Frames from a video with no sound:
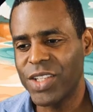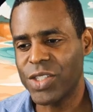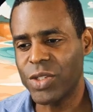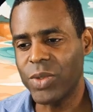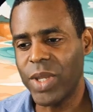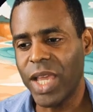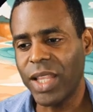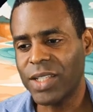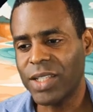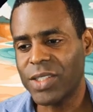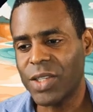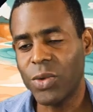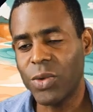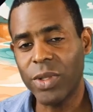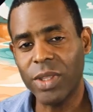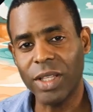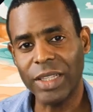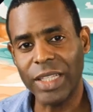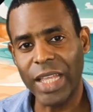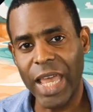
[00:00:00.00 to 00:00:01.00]
So now let's go
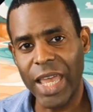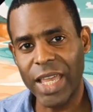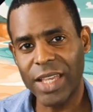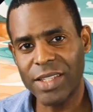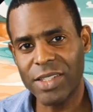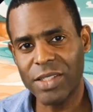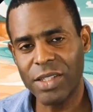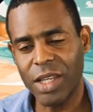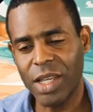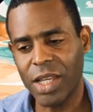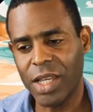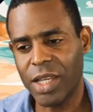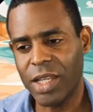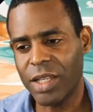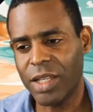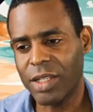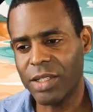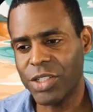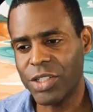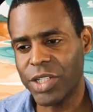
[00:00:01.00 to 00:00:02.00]
to the last
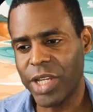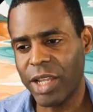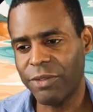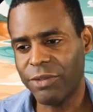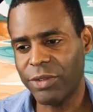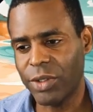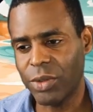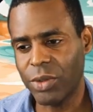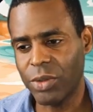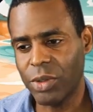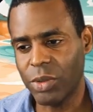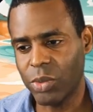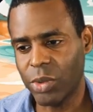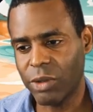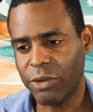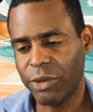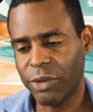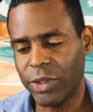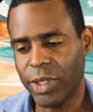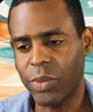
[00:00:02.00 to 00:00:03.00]
chat flow or
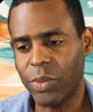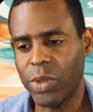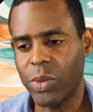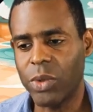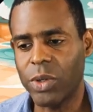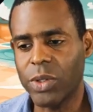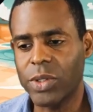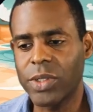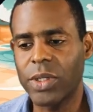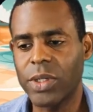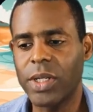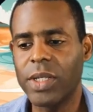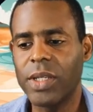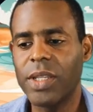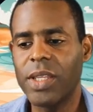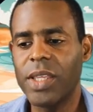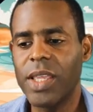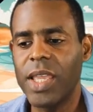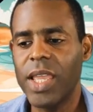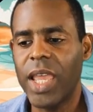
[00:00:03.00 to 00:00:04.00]
workflow that we worked
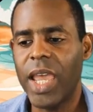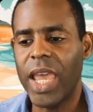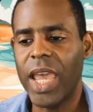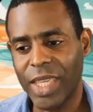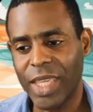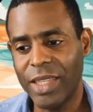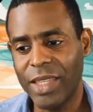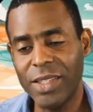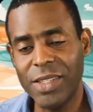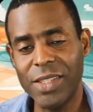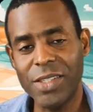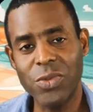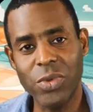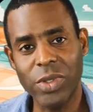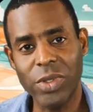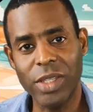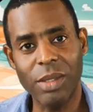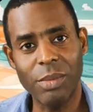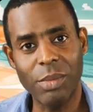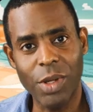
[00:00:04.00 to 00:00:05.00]
on, and this is
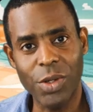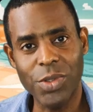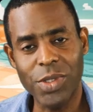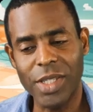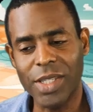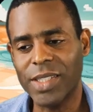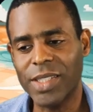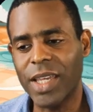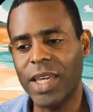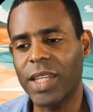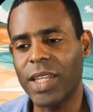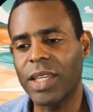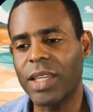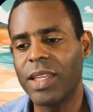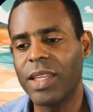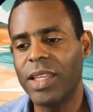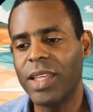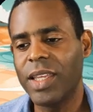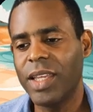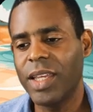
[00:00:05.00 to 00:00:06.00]
really the most exciting.
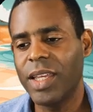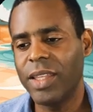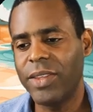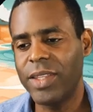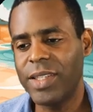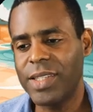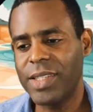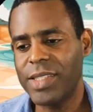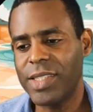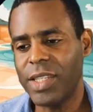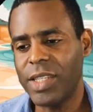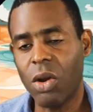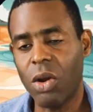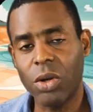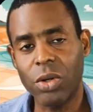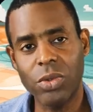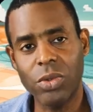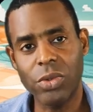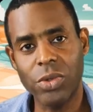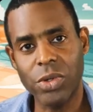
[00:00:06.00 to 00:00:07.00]
This is the
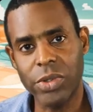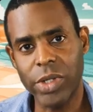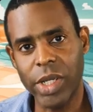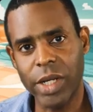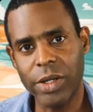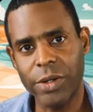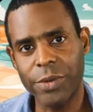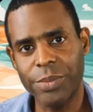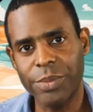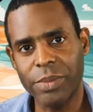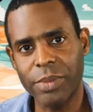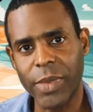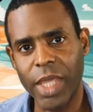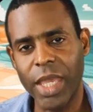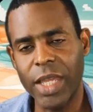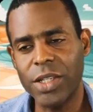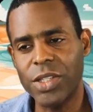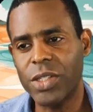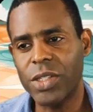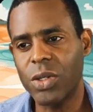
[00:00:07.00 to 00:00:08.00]
article creator.
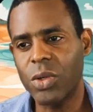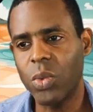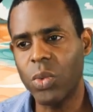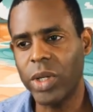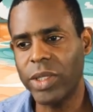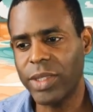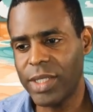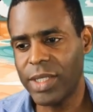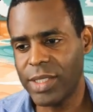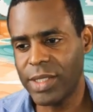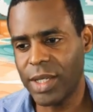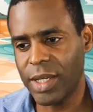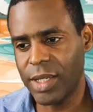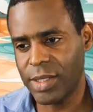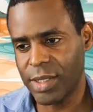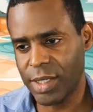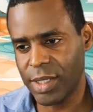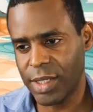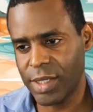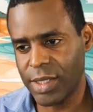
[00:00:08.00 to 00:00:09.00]
And so what this
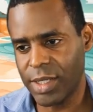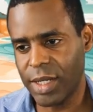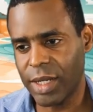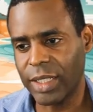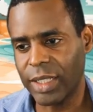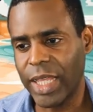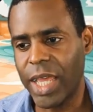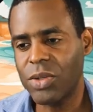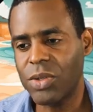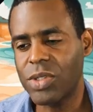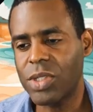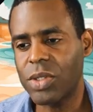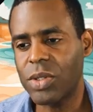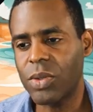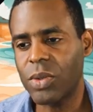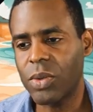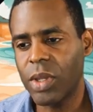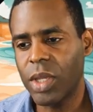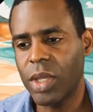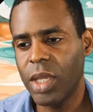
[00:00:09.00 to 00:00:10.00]
does is it allows
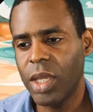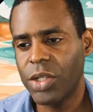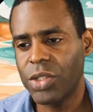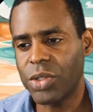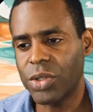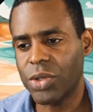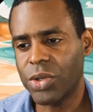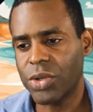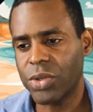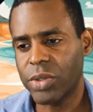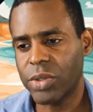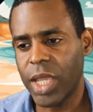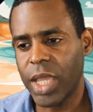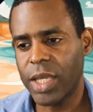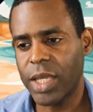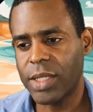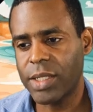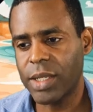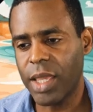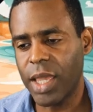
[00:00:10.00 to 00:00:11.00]
you to
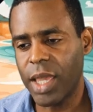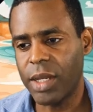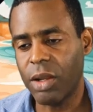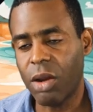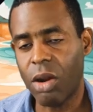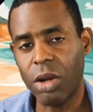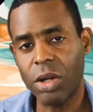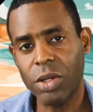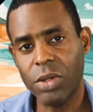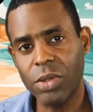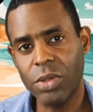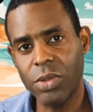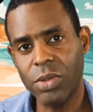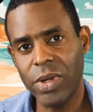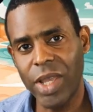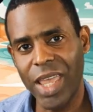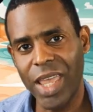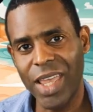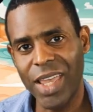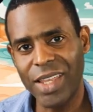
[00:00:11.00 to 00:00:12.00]
create an
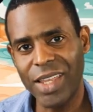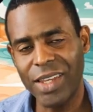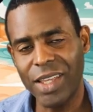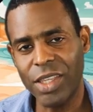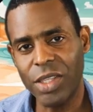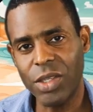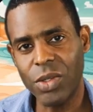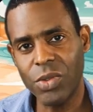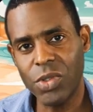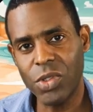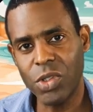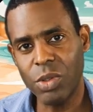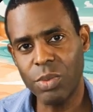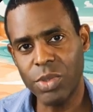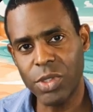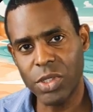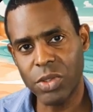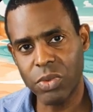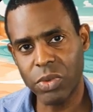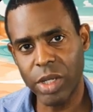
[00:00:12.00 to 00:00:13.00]
article and a
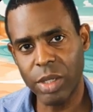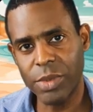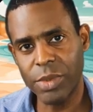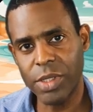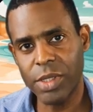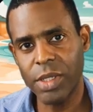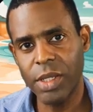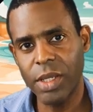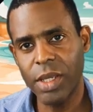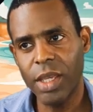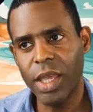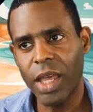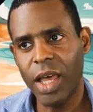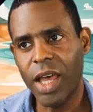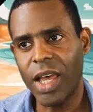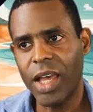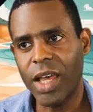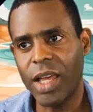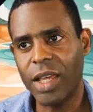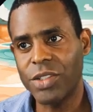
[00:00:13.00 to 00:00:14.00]
YouTube script
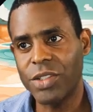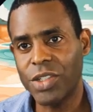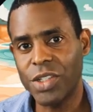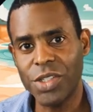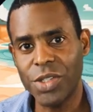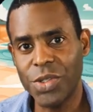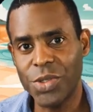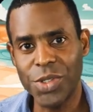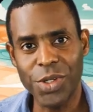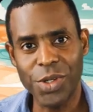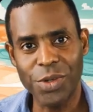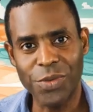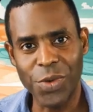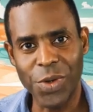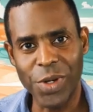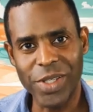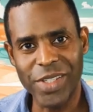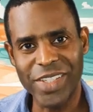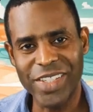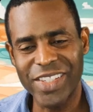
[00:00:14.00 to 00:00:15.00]
uh, just using your
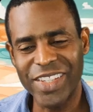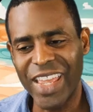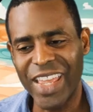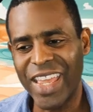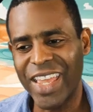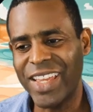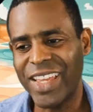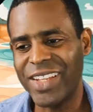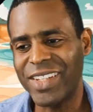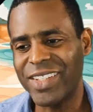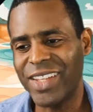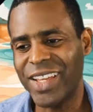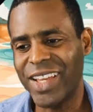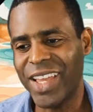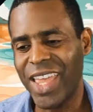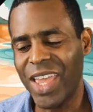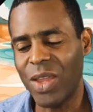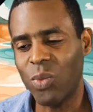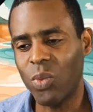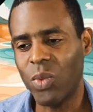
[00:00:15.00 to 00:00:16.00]
voice. And
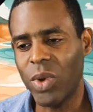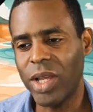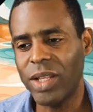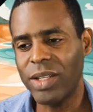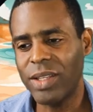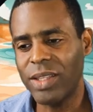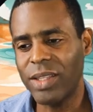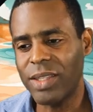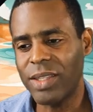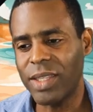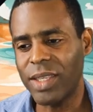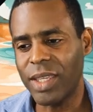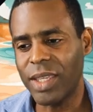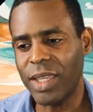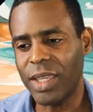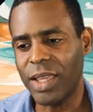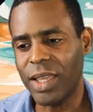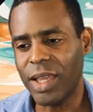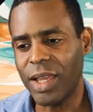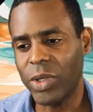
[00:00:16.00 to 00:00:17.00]
uh, and what
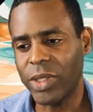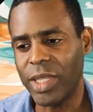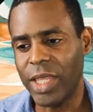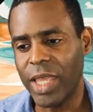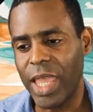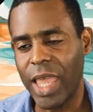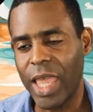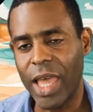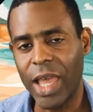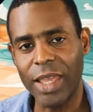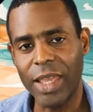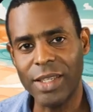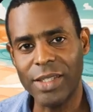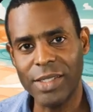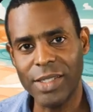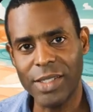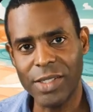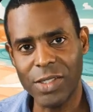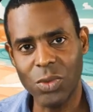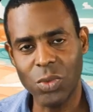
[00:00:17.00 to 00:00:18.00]
the what the AI
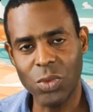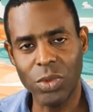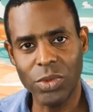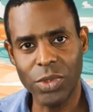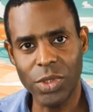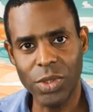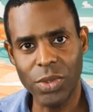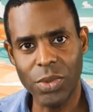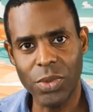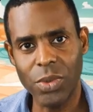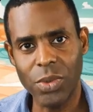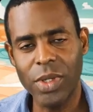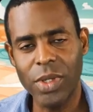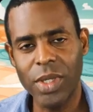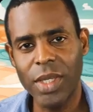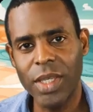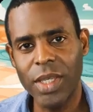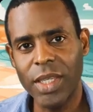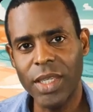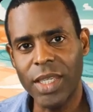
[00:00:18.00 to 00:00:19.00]
assistant will do
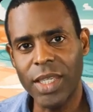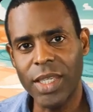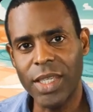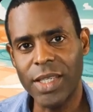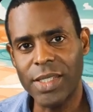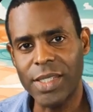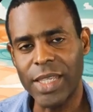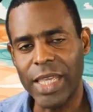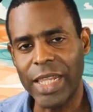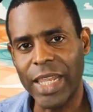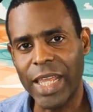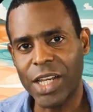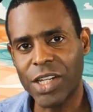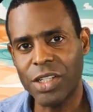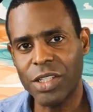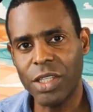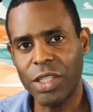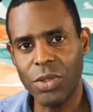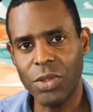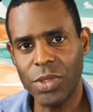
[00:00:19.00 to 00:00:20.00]
is it
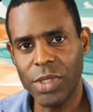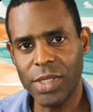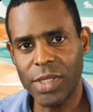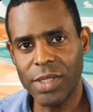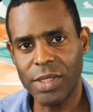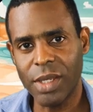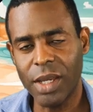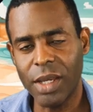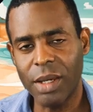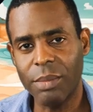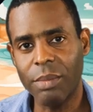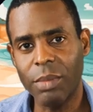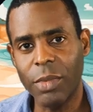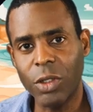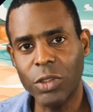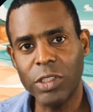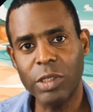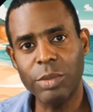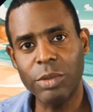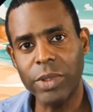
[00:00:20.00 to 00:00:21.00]
actually uses uh,
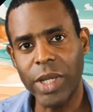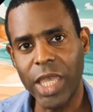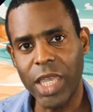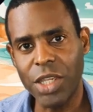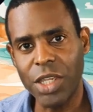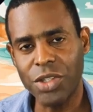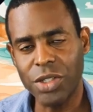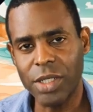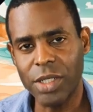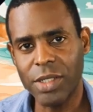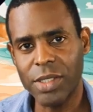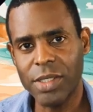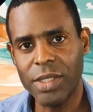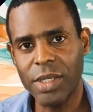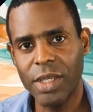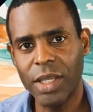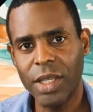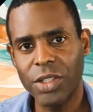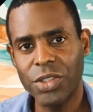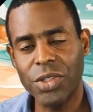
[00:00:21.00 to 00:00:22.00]
multiple agents
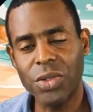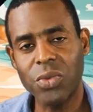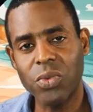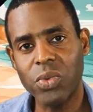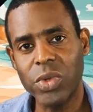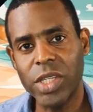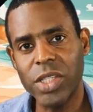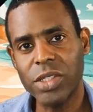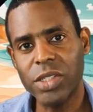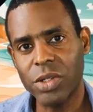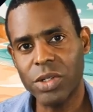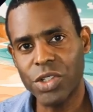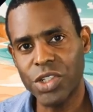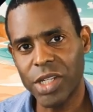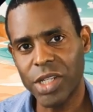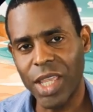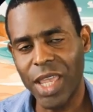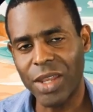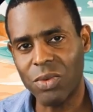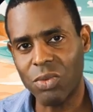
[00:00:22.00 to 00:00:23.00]
to
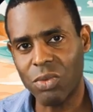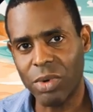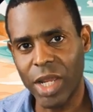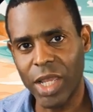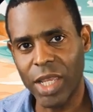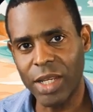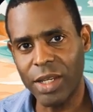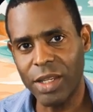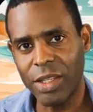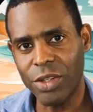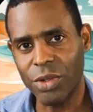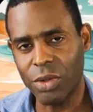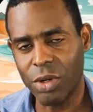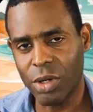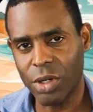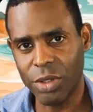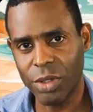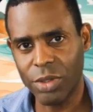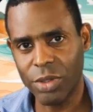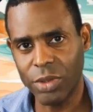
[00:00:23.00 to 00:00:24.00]
research and write your
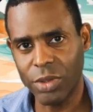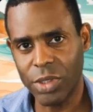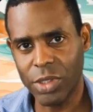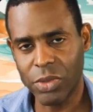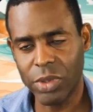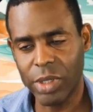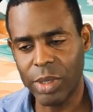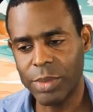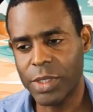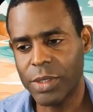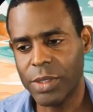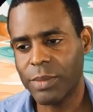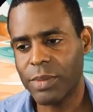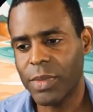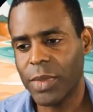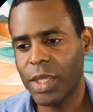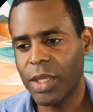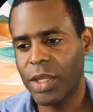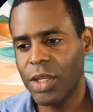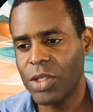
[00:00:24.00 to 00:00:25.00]
article and script.
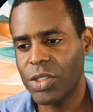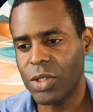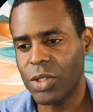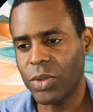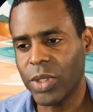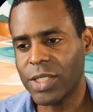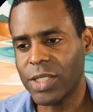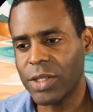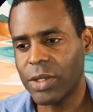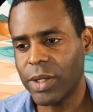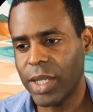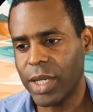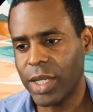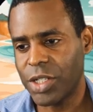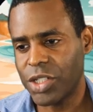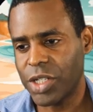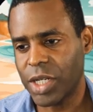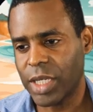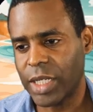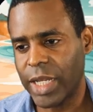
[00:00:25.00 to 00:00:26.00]
So let's go ahead
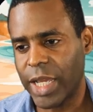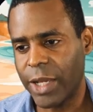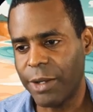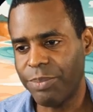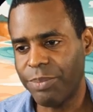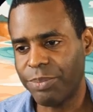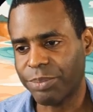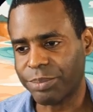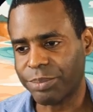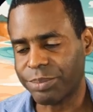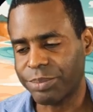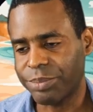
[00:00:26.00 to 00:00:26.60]
and check it out.